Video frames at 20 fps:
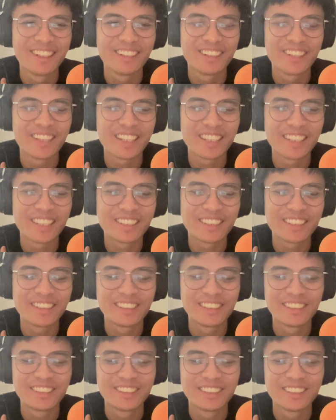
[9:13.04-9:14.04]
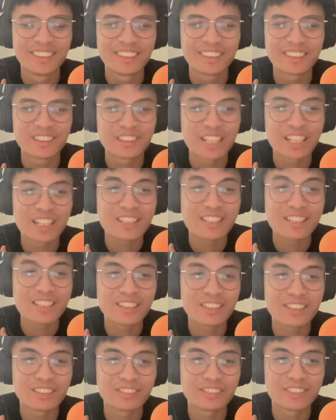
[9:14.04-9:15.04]
Right? So that's
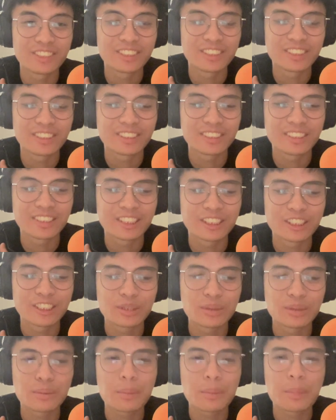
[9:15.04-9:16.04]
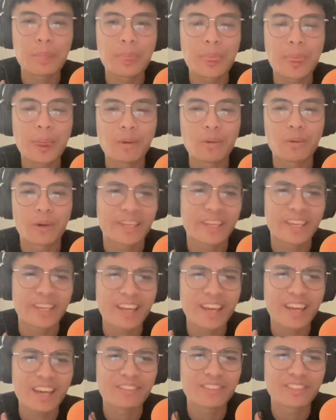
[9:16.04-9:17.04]
inconvenient, right? Why
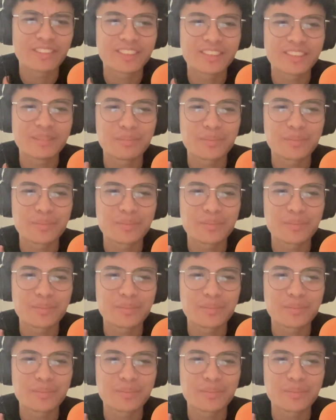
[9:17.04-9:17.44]
can't I have just the